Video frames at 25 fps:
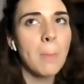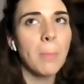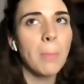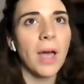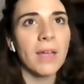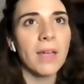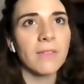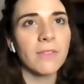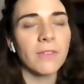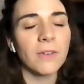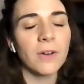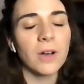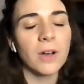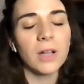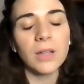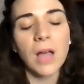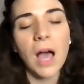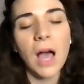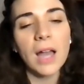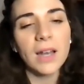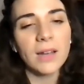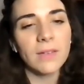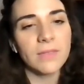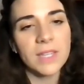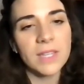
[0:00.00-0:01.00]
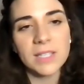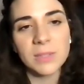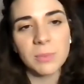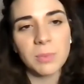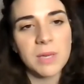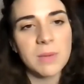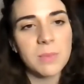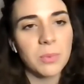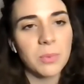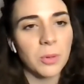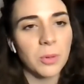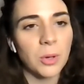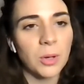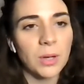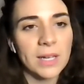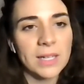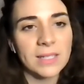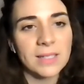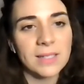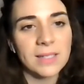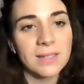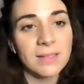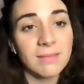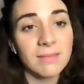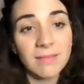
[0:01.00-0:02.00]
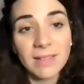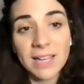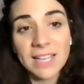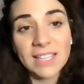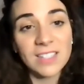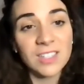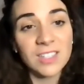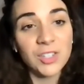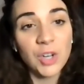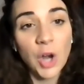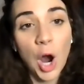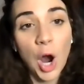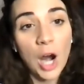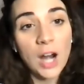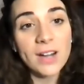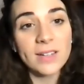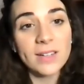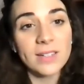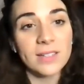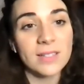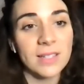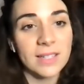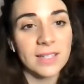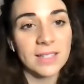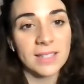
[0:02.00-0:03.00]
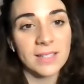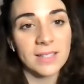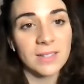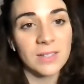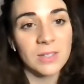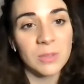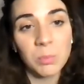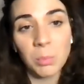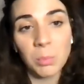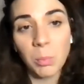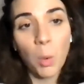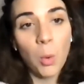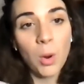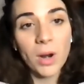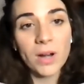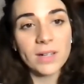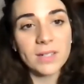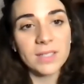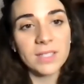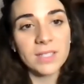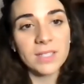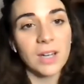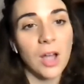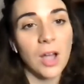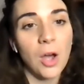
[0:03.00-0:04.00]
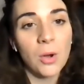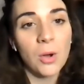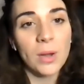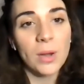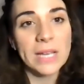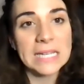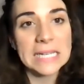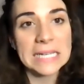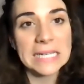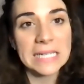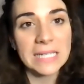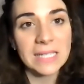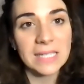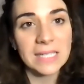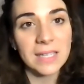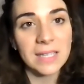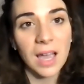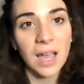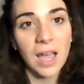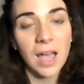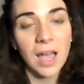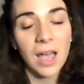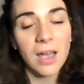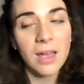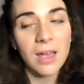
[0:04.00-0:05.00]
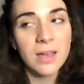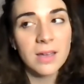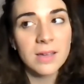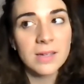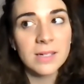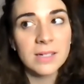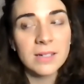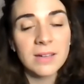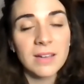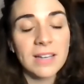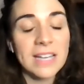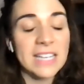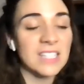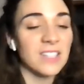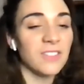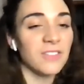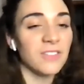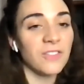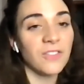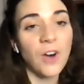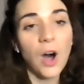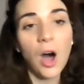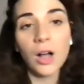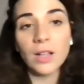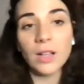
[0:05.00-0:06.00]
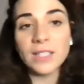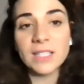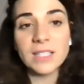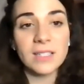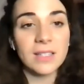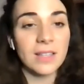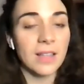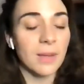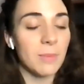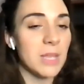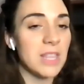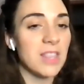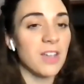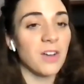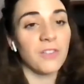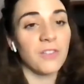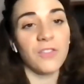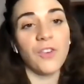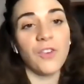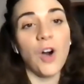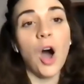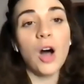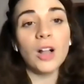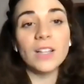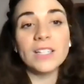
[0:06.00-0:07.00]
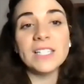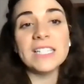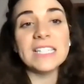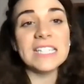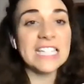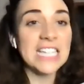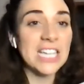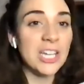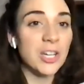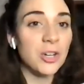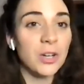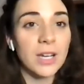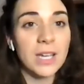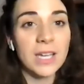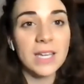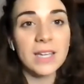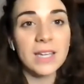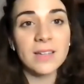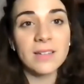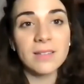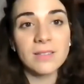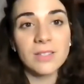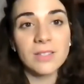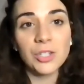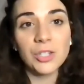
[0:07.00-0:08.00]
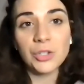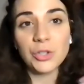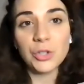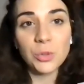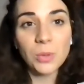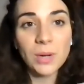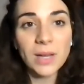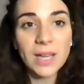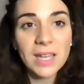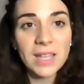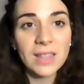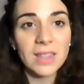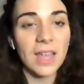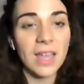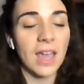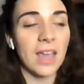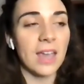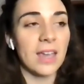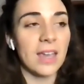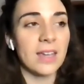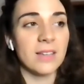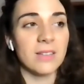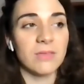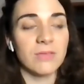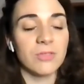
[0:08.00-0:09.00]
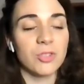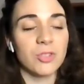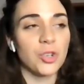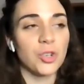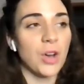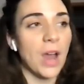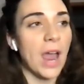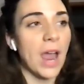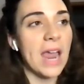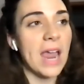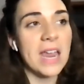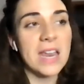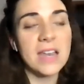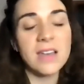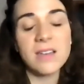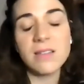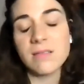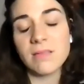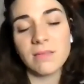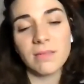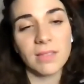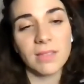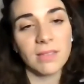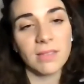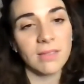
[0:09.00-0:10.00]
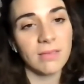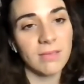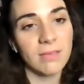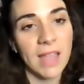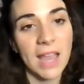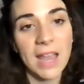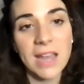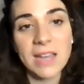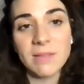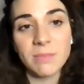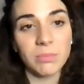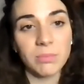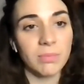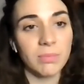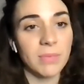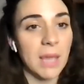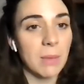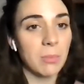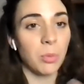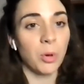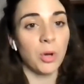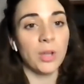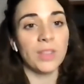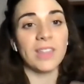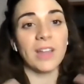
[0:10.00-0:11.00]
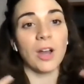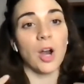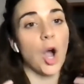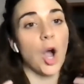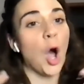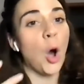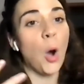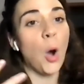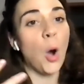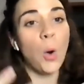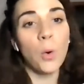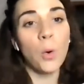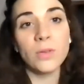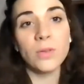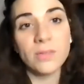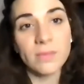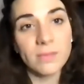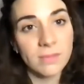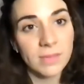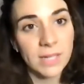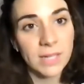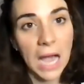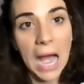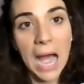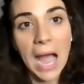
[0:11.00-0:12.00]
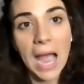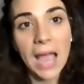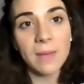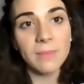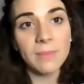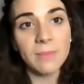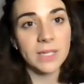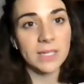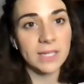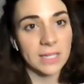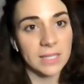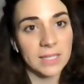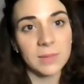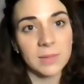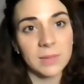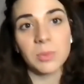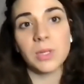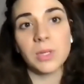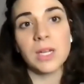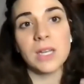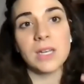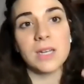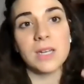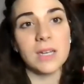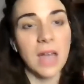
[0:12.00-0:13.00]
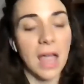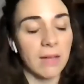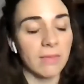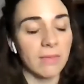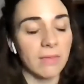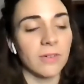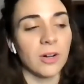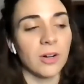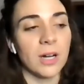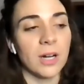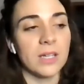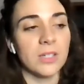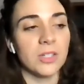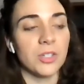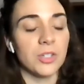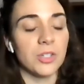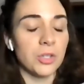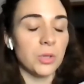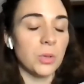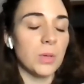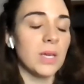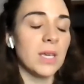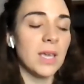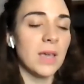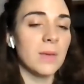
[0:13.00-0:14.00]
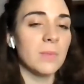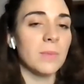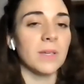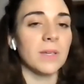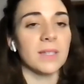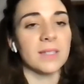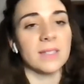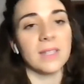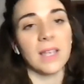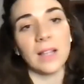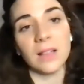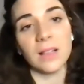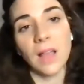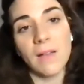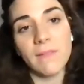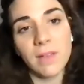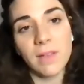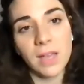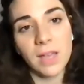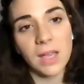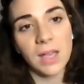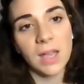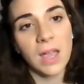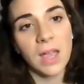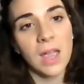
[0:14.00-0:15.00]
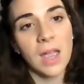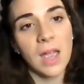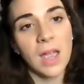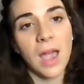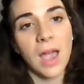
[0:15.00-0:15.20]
But for a lot of these people, it's an art, it's a sport, it's a they're volunteering to do it. They train, they put their own time and discipline and effort into doing it because they love it.